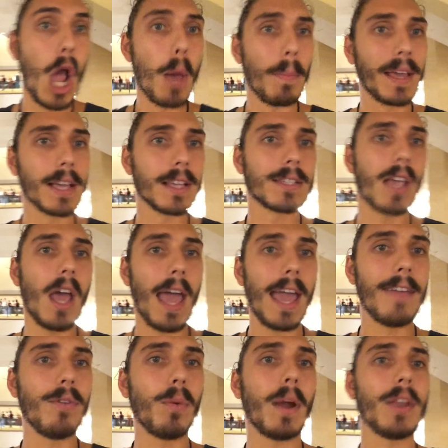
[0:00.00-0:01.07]
because
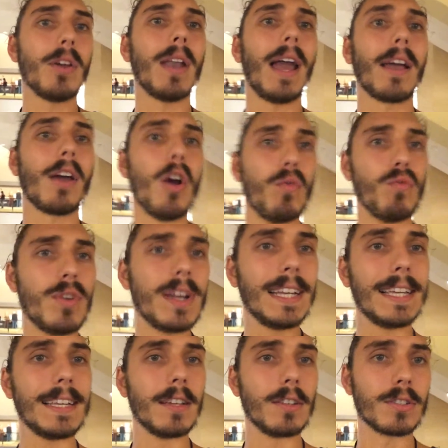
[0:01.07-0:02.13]
even when you're like
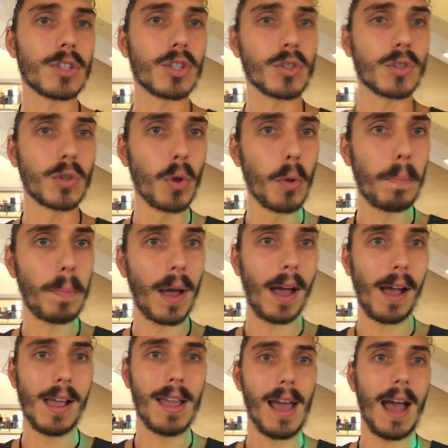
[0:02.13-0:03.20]
really super